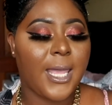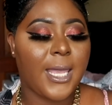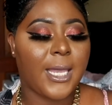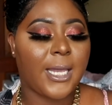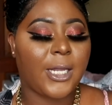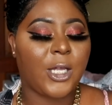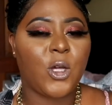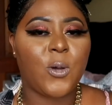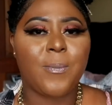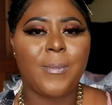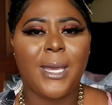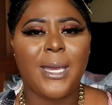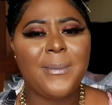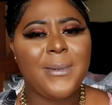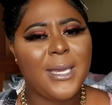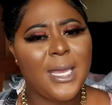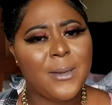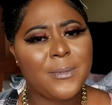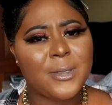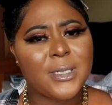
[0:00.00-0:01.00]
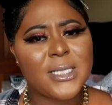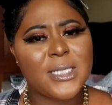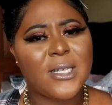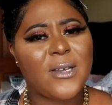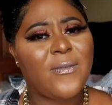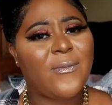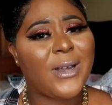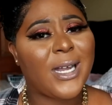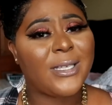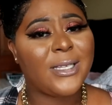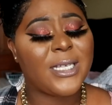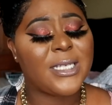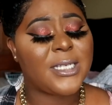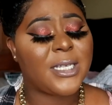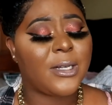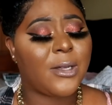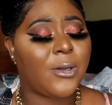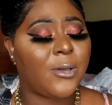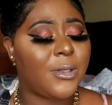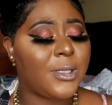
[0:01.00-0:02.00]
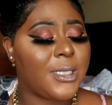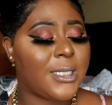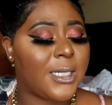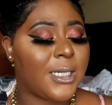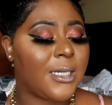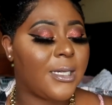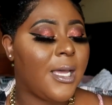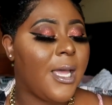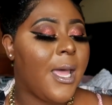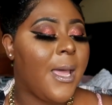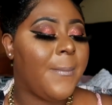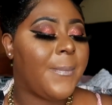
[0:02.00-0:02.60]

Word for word: and you may be able to still find this in Ulta,